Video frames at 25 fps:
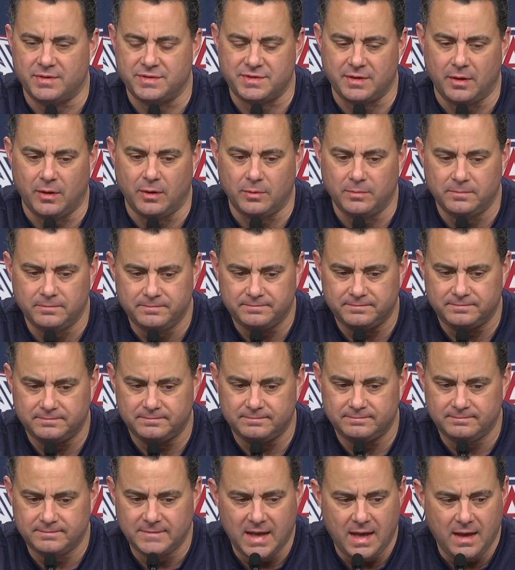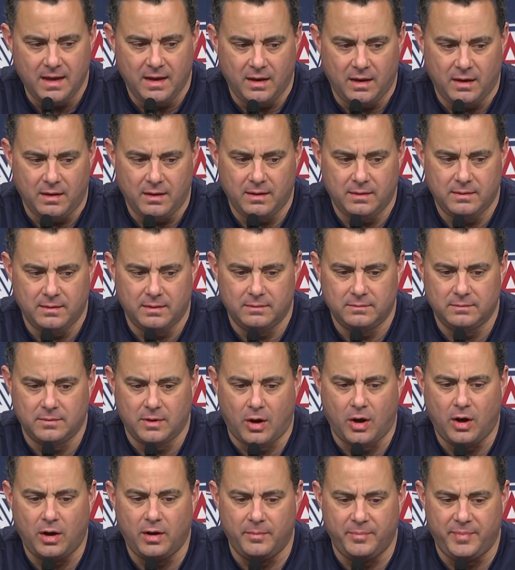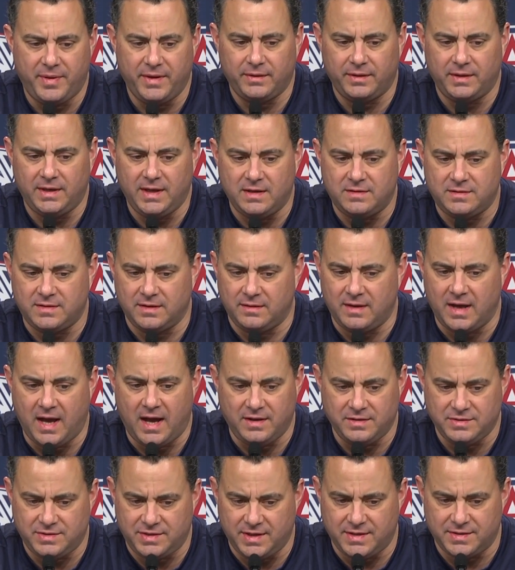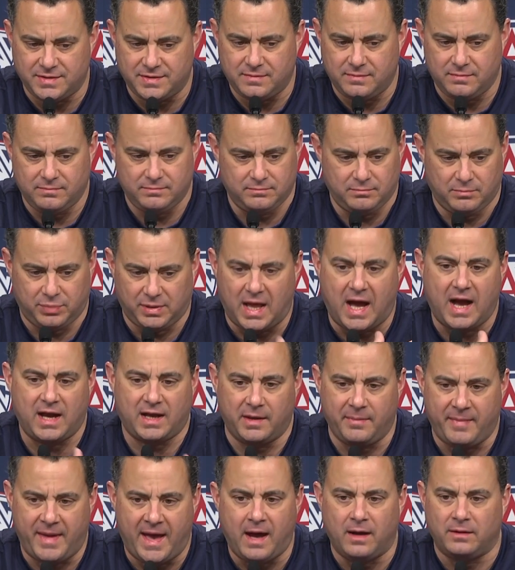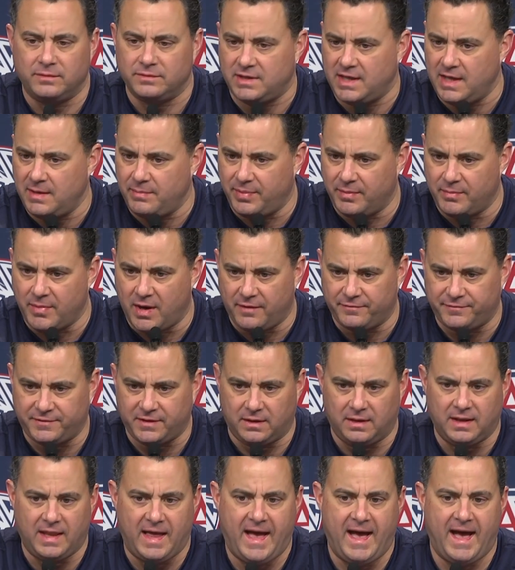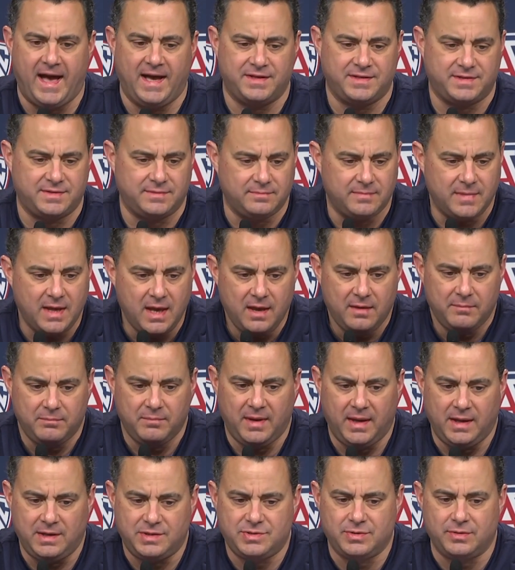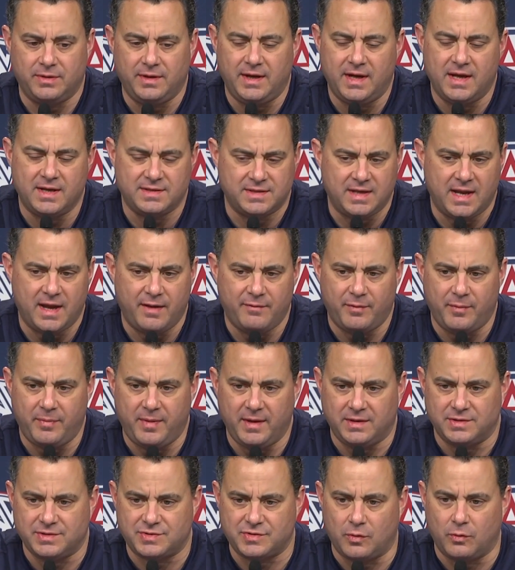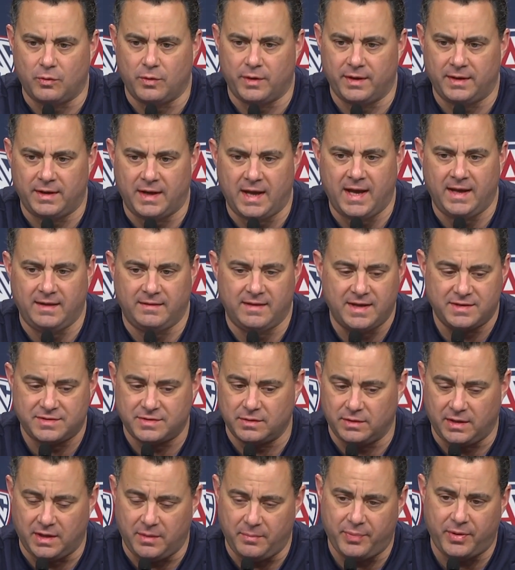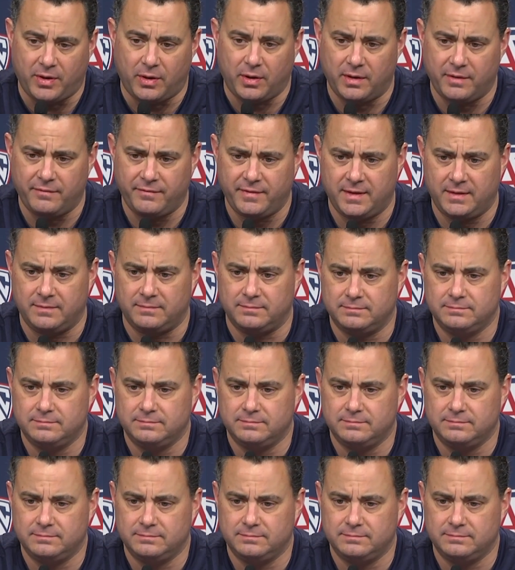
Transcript: So, our ability to not just block him out, keep him off the glass, make sure he doesn't have a big scoring night, that's only part of it.